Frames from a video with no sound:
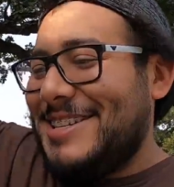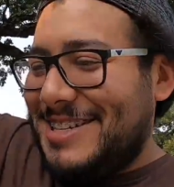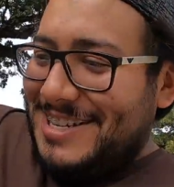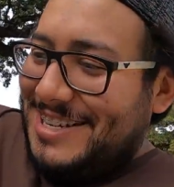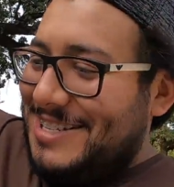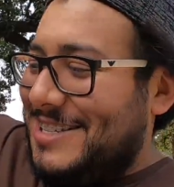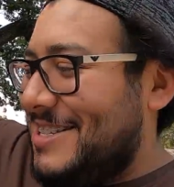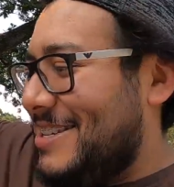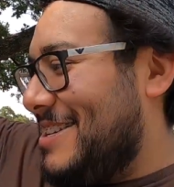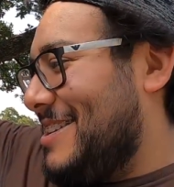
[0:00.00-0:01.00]
guys are gonna get to
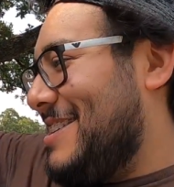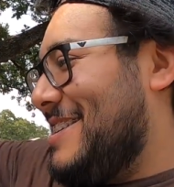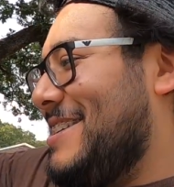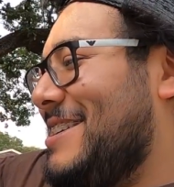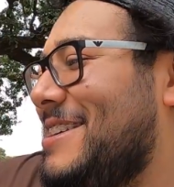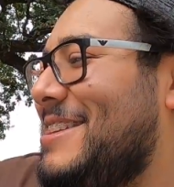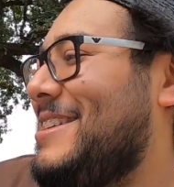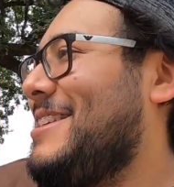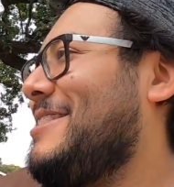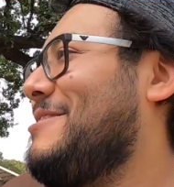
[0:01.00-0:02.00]
see.
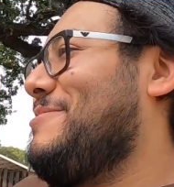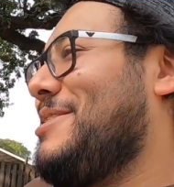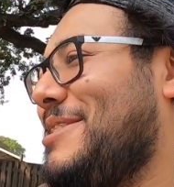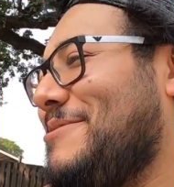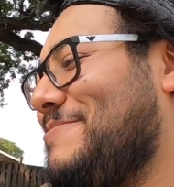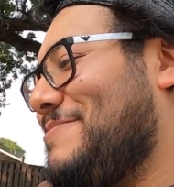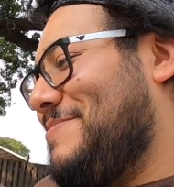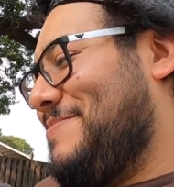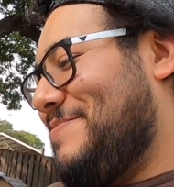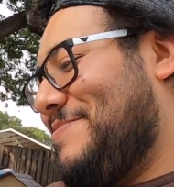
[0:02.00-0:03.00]
That's gonna be some
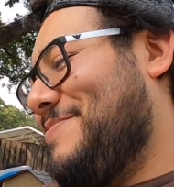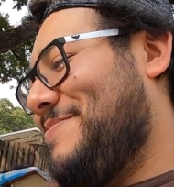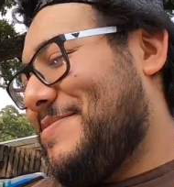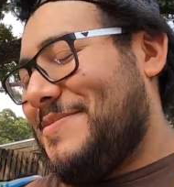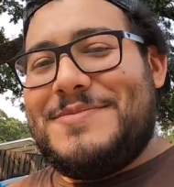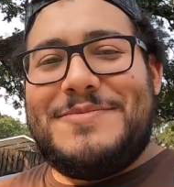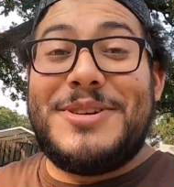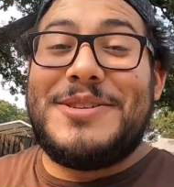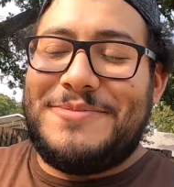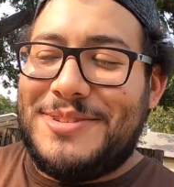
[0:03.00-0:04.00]

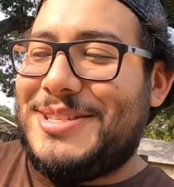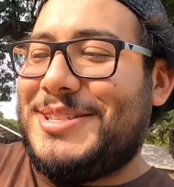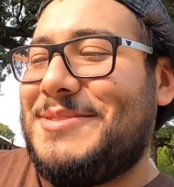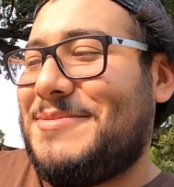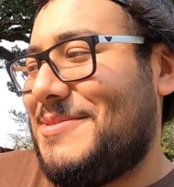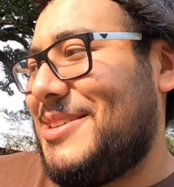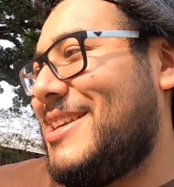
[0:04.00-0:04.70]
pretty fun stuff.